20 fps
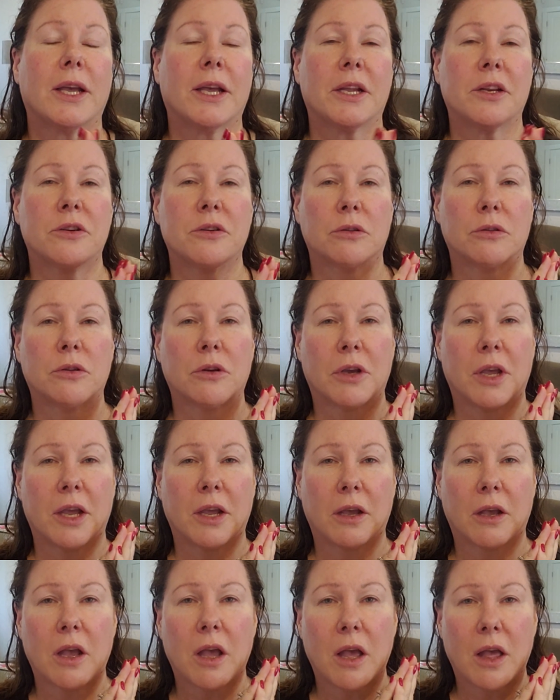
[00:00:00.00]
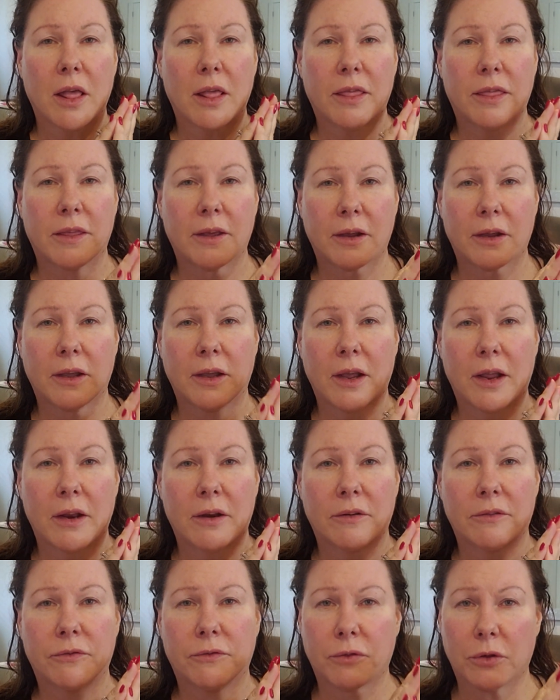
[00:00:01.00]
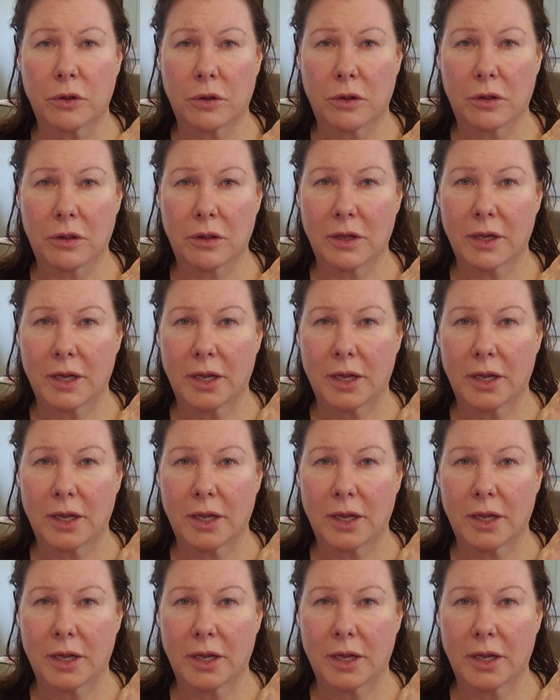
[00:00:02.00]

into looking thick and full.